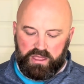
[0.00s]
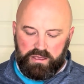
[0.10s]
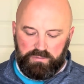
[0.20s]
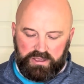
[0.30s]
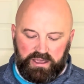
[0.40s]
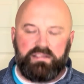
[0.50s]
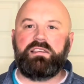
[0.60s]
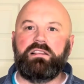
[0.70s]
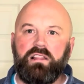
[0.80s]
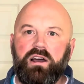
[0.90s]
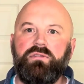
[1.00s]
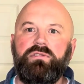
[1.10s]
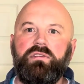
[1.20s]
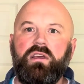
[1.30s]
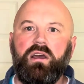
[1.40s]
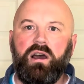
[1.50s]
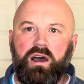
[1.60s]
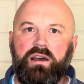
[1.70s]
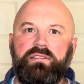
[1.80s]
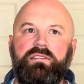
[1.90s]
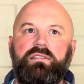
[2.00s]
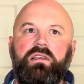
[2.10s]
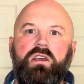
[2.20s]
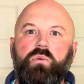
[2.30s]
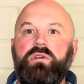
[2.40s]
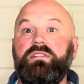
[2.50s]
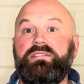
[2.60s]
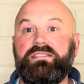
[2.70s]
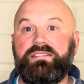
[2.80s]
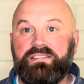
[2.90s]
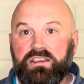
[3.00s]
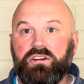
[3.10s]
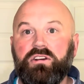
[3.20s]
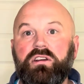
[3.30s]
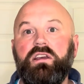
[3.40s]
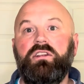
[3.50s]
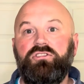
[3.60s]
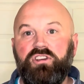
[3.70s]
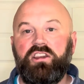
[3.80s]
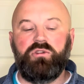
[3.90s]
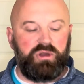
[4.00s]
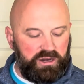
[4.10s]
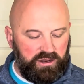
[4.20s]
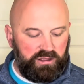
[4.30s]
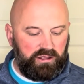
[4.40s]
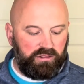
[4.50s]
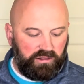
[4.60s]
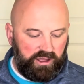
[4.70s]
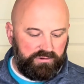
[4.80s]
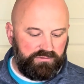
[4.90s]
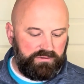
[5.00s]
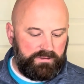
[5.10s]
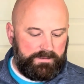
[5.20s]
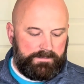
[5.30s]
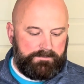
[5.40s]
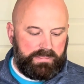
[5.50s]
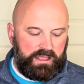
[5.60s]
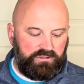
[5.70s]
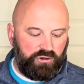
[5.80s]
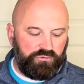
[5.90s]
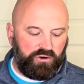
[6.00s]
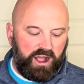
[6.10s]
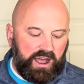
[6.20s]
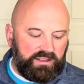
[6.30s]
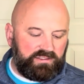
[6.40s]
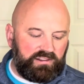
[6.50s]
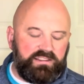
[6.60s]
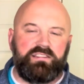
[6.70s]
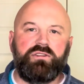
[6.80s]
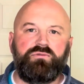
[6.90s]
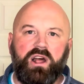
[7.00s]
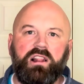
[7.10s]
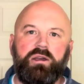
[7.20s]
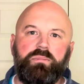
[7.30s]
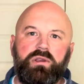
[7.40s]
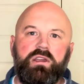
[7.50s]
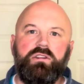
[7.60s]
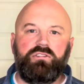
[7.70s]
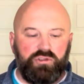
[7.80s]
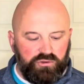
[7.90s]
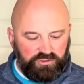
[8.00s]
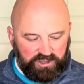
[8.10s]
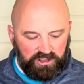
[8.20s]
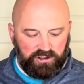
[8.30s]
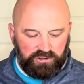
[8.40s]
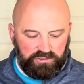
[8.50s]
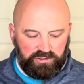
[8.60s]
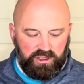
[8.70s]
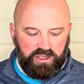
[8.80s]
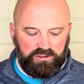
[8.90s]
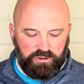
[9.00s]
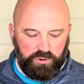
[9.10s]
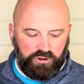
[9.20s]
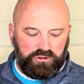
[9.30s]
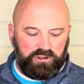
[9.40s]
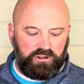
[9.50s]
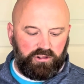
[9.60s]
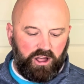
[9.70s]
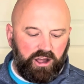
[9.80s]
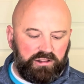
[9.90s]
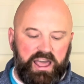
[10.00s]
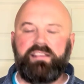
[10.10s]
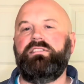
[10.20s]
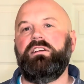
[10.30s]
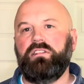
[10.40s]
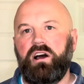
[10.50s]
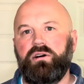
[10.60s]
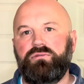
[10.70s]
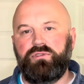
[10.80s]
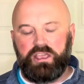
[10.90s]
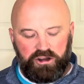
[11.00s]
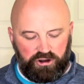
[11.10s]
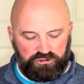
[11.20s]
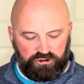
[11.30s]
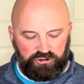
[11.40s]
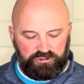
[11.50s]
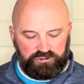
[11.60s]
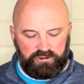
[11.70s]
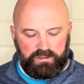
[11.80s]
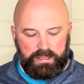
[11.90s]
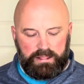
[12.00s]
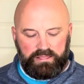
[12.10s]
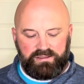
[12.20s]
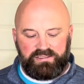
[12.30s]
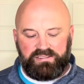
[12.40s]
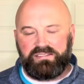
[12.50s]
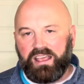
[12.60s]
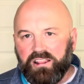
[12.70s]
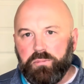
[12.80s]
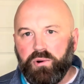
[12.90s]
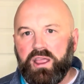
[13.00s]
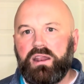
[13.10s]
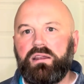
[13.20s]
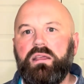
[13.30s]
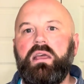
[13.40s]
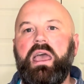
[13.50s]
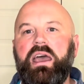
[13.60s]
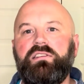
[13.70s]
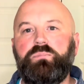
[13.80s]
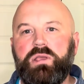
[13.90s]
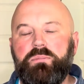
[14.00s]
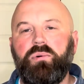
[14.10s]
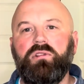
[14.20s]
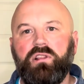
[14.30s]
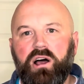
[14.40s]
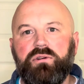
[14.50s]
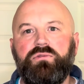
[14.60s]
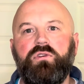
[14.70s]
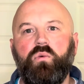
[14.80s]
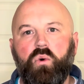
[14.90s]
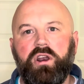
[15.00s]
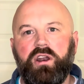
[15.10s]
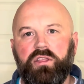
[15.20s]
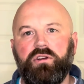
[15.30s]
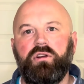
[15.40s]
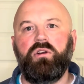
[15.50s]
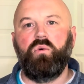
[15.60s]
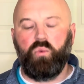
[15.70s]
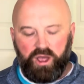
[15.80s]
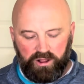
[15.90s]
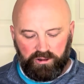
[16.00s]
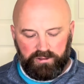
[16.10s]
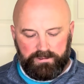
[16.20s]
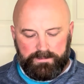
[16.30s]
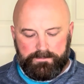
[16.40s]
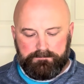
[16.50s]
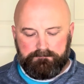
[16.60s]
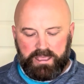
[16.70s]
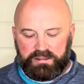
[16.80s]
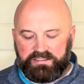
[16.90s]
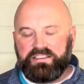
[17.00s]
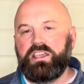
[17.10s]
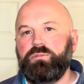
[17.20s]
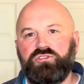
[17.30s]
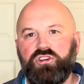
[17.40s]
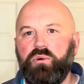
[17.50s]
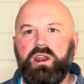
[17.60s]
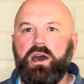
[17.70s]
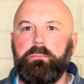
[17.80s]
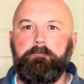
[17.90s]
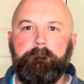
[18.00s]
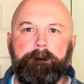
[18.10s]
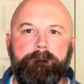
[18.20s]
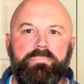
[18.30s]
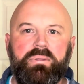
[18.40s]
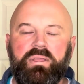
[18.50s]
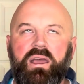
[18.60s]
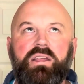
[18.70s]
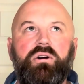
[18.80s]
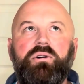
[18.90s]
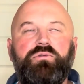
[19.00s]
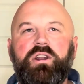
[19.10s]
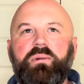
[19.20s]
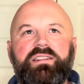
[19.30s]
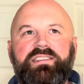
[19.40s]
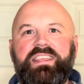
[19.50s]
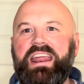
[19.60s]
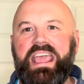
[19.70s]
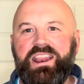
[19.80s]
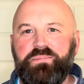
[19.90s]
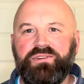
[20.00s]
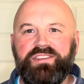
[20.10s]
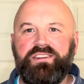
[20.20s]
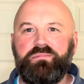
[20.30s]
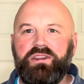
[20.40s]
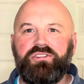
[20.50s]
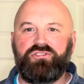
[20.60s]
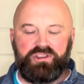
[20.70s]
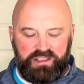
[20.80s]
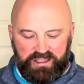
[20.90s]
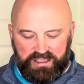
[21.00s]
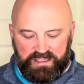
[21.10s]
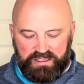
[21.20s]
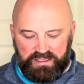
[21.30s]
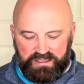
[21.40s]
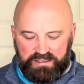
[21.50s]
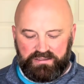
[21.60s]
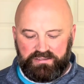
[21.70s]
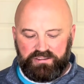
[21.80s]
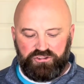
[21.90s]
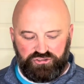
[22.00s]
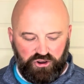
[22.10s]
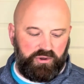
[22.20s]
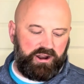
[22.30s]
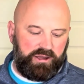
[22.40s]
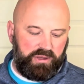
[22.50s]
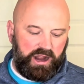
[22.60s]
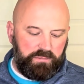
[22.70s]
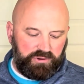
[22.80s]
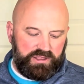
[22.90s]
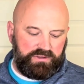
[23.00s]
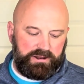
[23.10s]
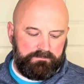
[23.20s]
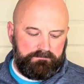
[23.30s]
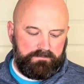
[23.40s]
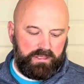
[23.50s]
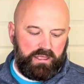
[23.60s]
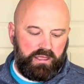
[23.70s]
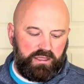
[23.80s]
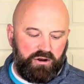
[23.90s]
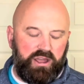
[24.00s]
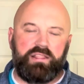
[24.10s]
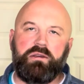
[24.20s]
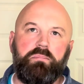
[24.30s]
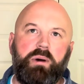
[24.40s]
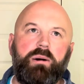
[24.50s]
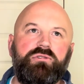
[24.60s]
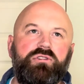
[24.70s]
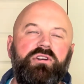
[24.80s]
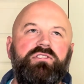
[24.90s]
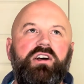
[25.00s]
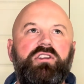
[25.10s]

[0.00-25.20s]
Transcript: because he loves us with a sincere, genuine love. And so for us, let's develop 2 skills to build long-lasting love in our church. Let's celebrate as people love one another well. And let's keep showing up. You know, a friend of mine said that 80% of ministry is showing up, and I believe it. You know, at the Bible school I was telling